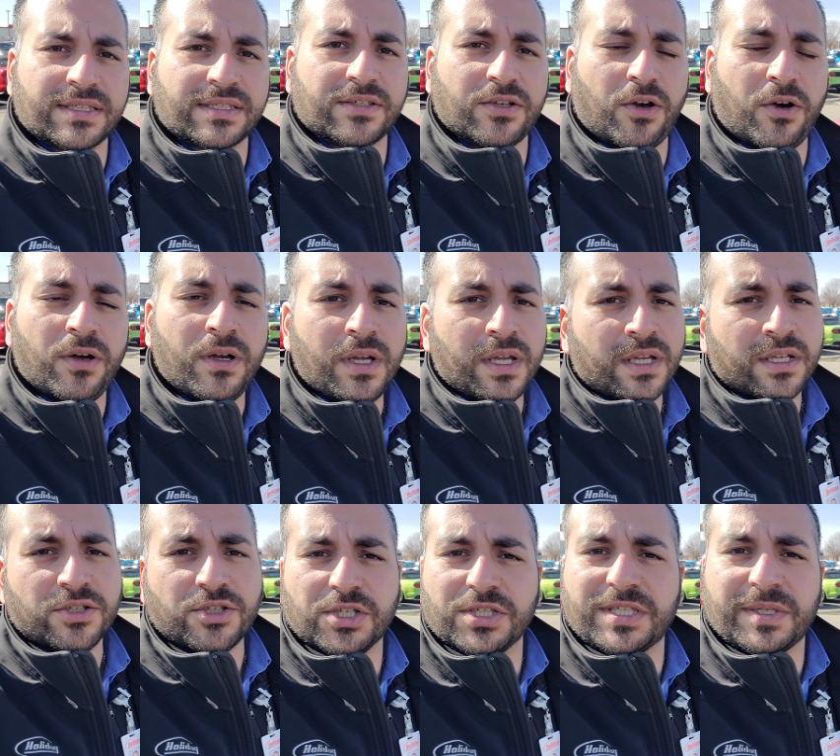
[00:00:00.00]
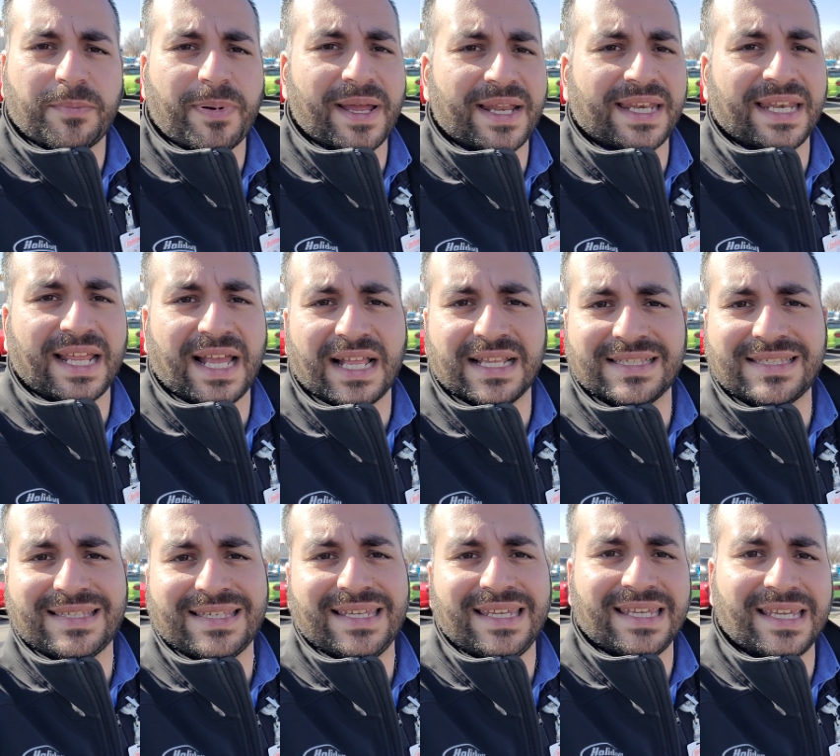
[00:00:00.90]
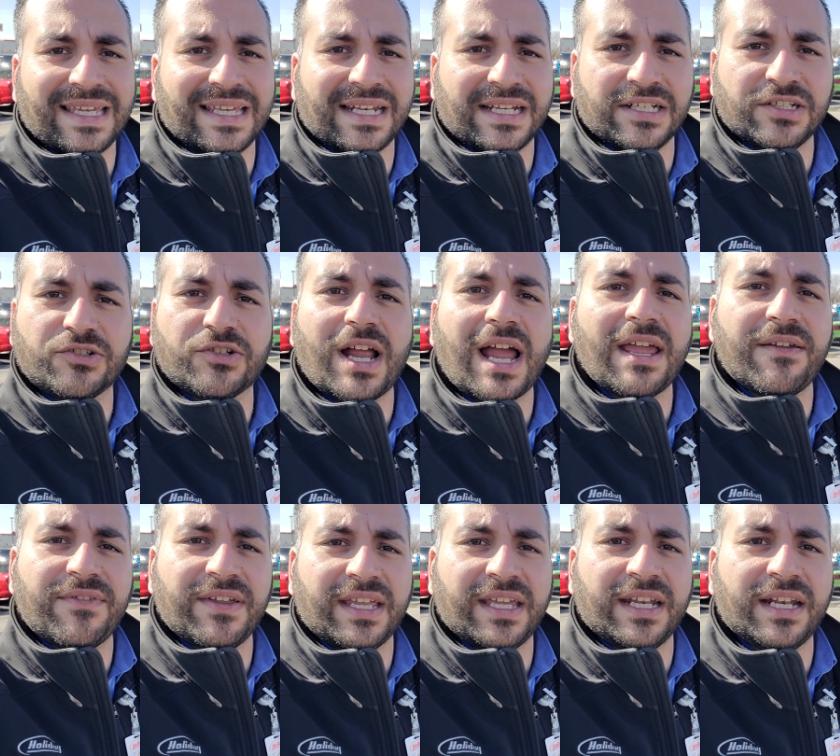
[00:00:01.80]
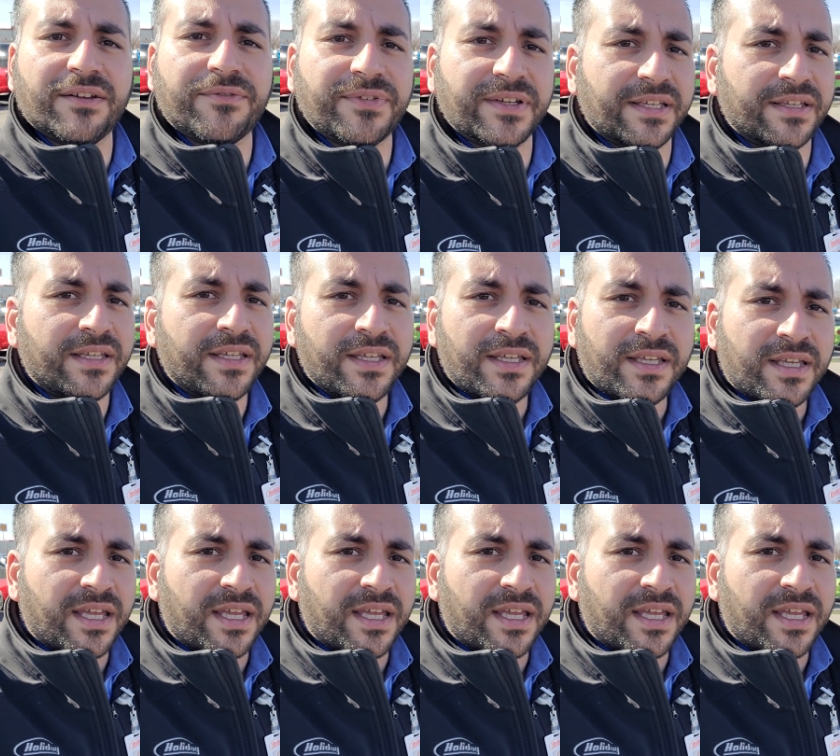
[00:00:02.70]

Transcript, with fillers: So just depending on seeing it and driving it, if it